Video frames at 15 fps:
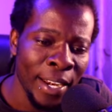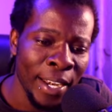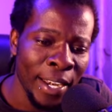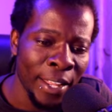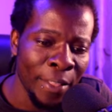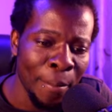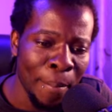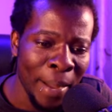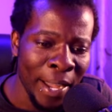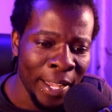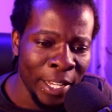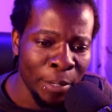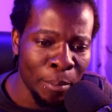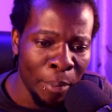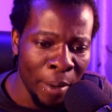let the
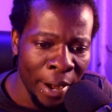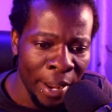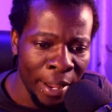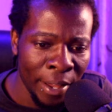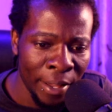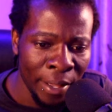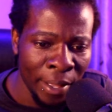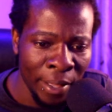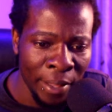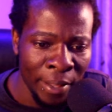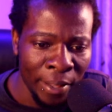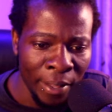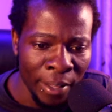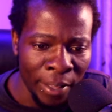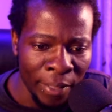market break
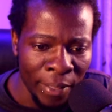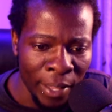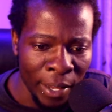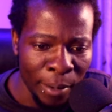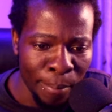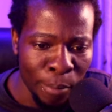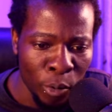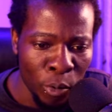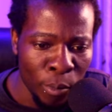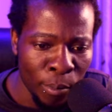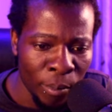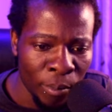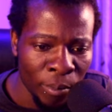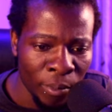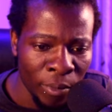and then boom,
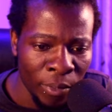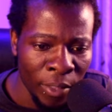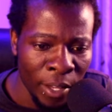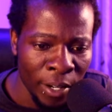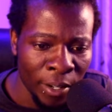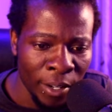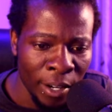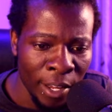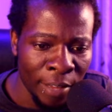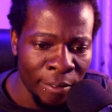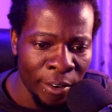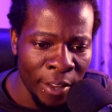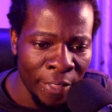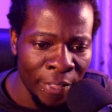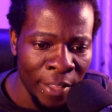that level
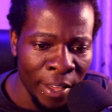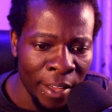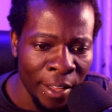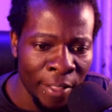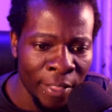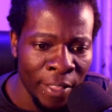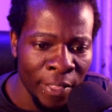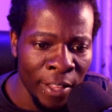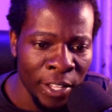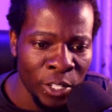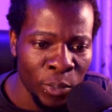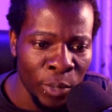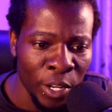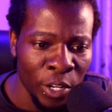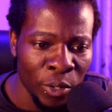right there, then that's
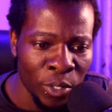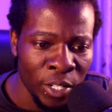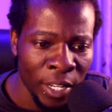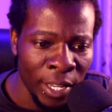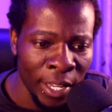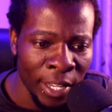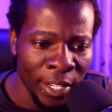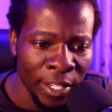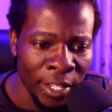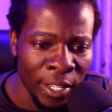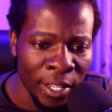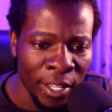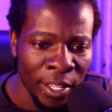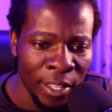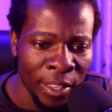when you target
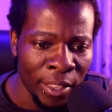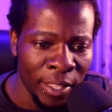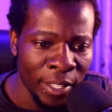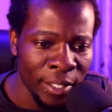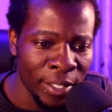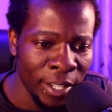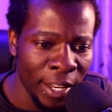this